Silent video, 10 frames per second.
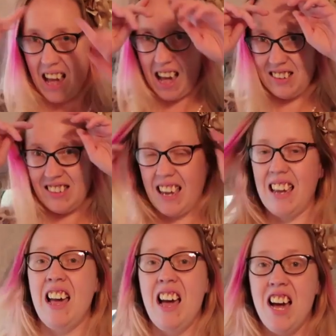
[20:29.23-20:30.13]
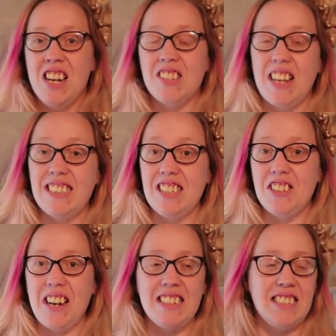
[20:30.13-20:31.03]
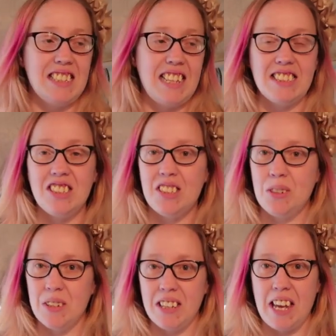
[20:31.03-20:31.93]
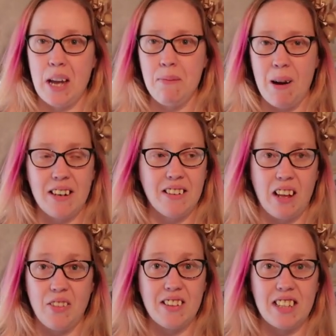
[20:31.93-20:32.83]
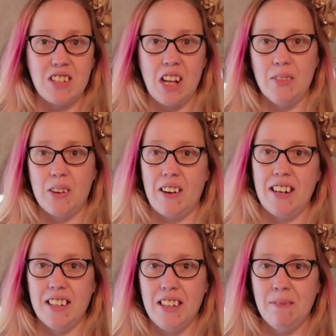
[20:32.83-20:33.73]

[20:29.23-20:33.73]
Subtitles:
Ah, okay. So that's it, you guys. That's the tour of the camper. I think that's all of it, right, honey?